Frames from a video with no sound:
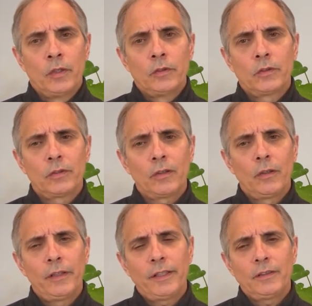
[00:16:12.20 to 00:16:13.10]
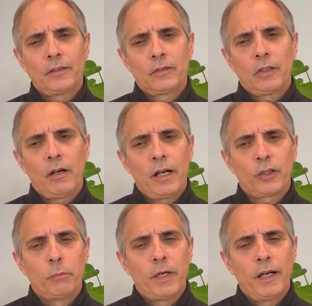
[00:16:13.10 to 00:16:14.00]
So let's talk
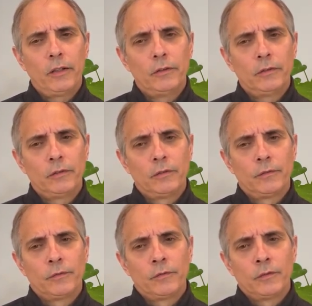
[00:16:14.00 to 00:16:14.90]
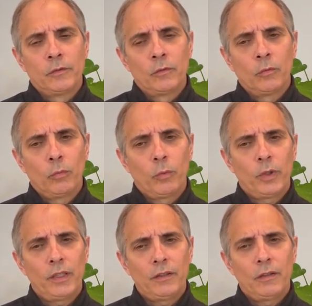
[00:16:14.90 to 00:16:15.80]
about
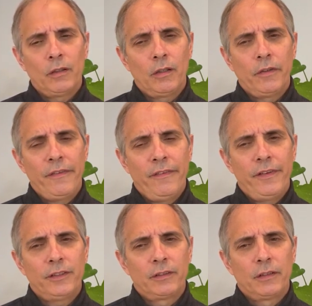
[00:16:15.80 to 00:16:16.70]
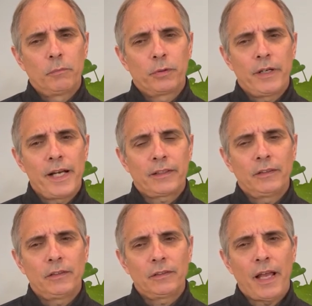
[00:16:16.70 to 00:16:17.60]
what this
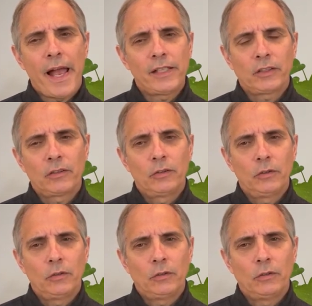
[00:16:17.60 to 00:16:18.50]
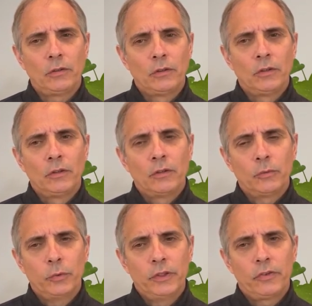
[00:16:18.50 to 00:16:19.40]
practice has to do
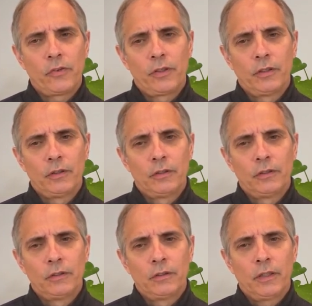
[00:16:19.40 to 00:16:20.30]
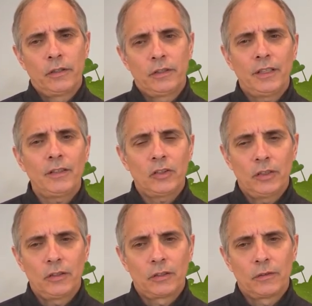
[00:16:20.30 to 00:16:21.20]
with our
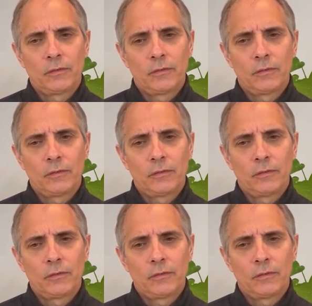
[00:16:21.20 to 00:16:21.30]
tinnitus.